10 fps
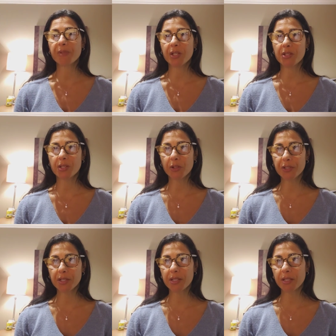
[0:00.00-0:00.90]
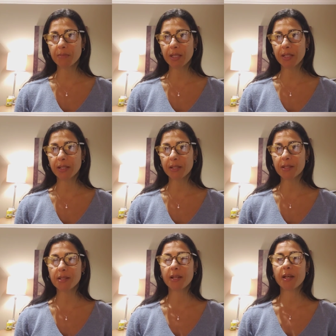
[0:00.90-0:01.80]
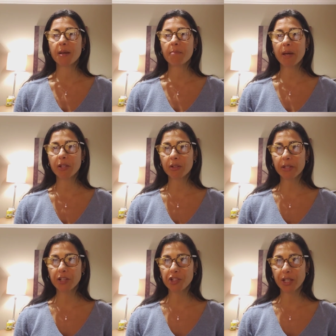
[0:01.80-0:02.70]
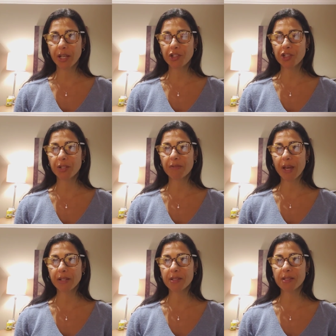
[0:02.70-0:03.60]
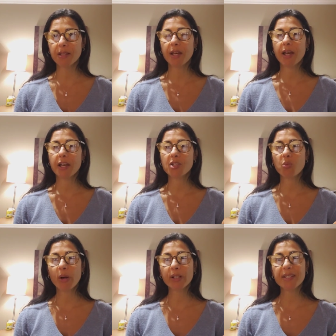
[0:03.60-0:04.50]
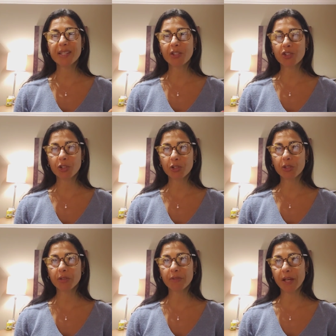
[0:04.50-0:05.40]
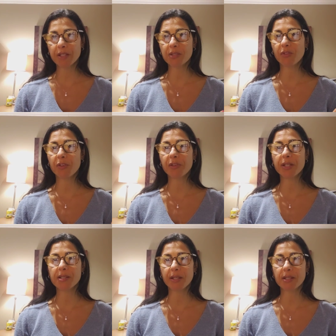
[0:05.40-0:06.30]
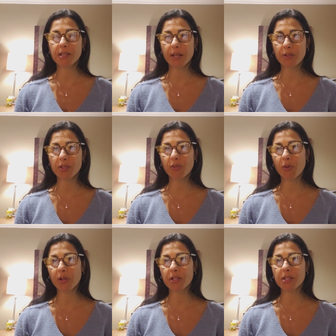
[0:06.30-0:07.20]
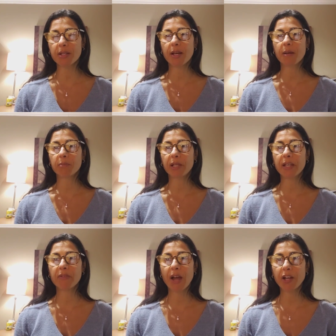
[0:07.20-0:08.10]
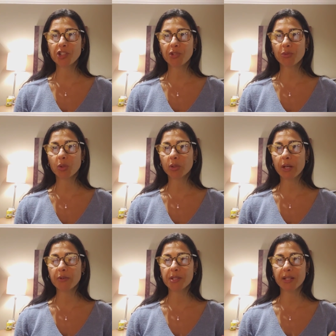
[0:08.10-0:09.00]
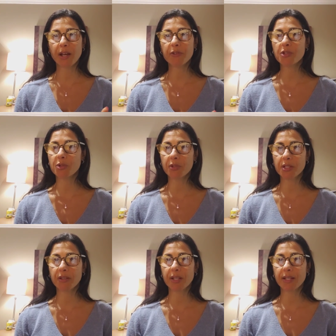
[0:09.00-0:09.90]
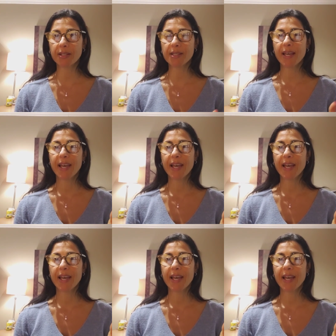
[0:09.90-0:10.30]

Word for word: consultancy meetings, medical education events, as well as internal events for things like Salesforce, plan of action rollouts, and other sorts of things,